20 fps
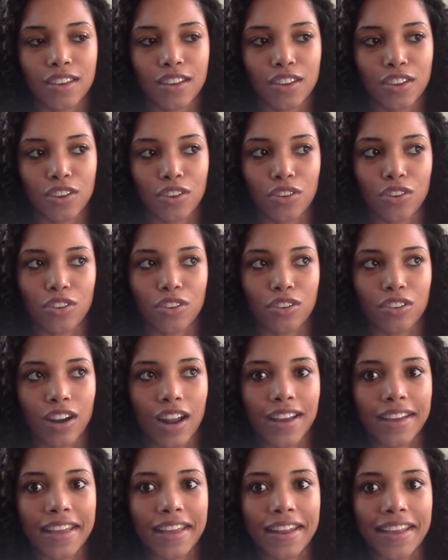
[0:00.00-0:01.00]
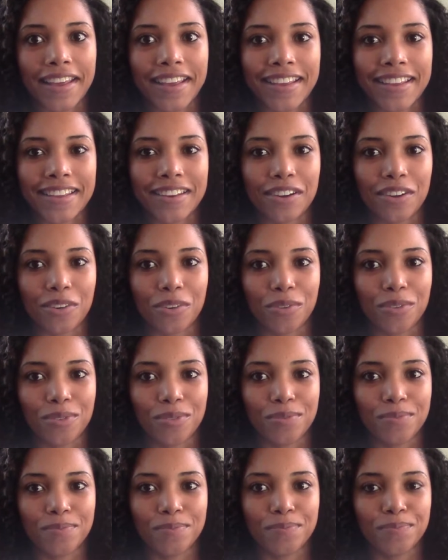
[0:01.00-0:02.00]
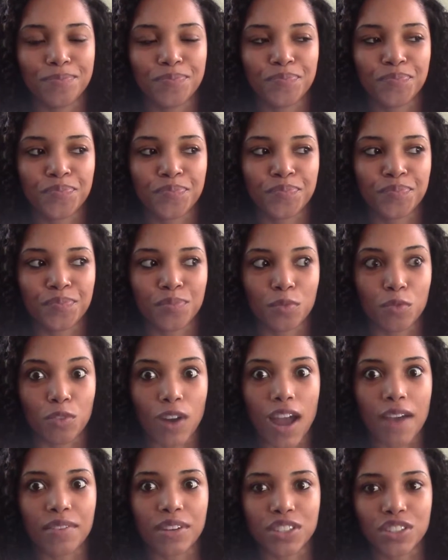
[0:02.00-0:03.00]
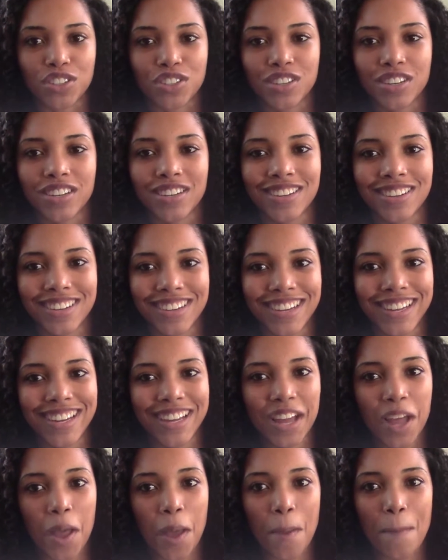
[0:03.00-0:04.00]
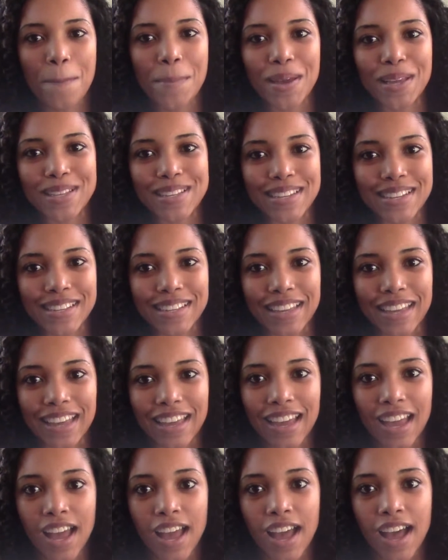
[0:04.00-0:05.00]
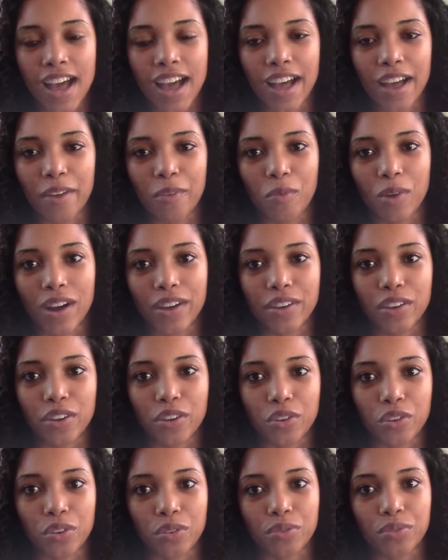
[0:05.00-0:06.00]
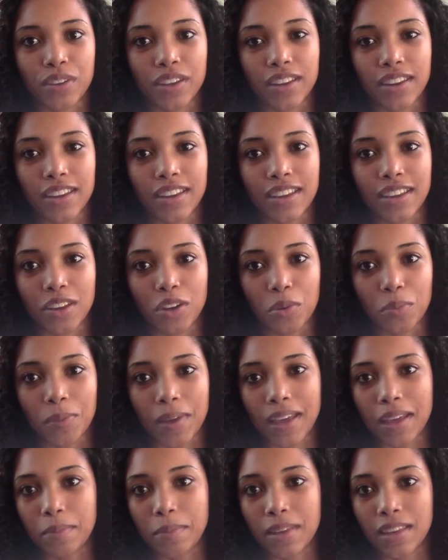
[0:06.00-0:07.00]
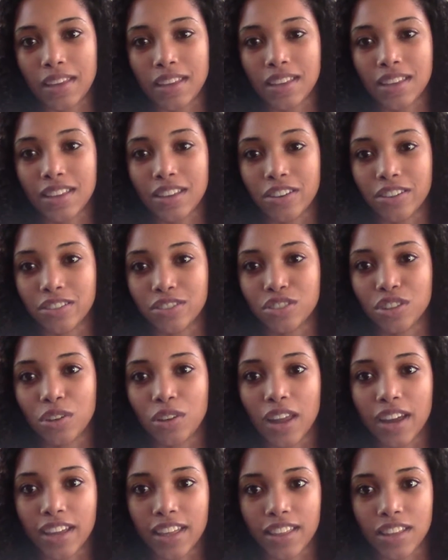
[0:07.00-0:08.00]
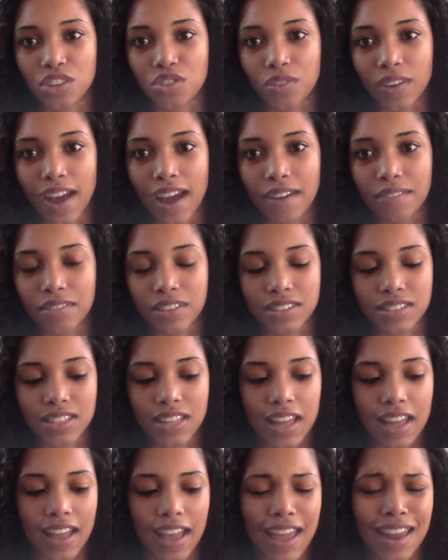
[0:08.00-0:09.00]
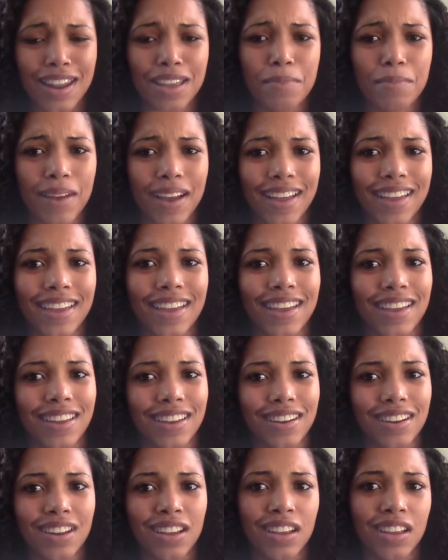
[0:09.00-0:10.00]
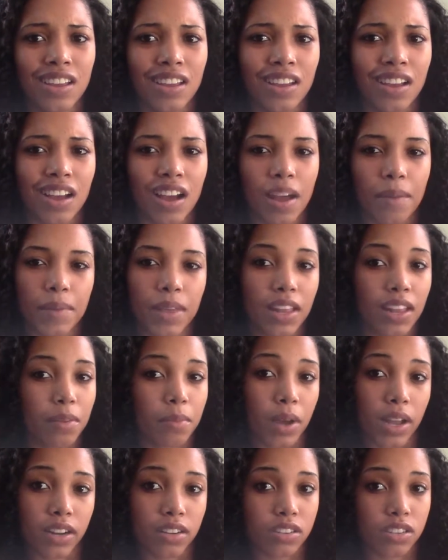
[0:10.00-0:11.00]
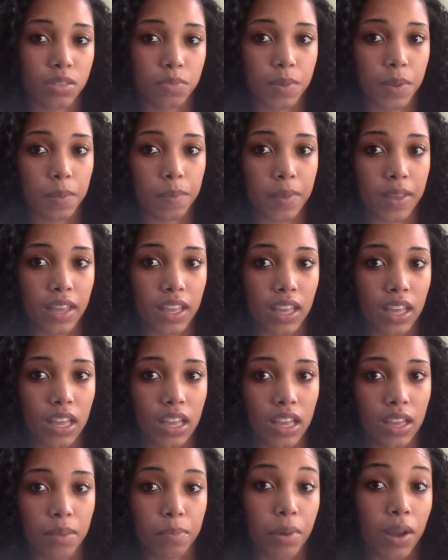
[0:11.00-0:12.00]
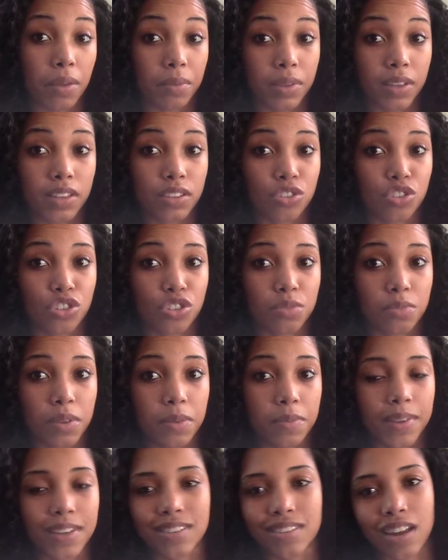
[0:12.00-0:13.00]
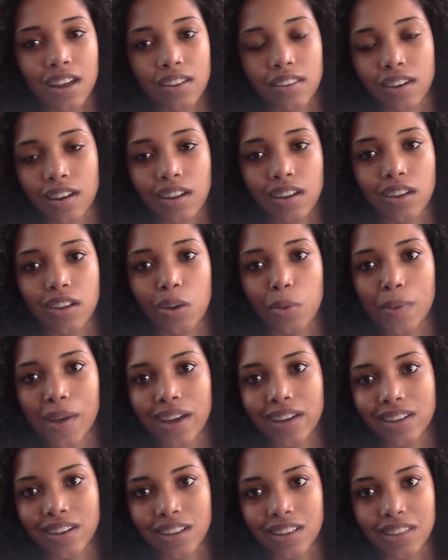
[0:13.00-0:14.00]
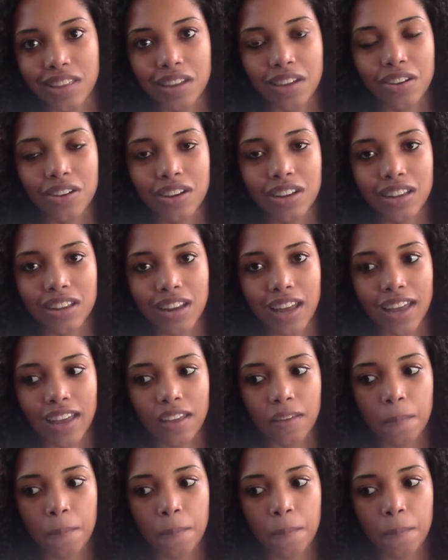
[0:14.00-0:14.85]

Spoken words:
You're not getting, you know, ravished, basically, while you're feeding your baby. You're so lucky that you have this thing. And in my head, I mean, it might have just been me. It probably is just me, because now that I go back and I think on it, like,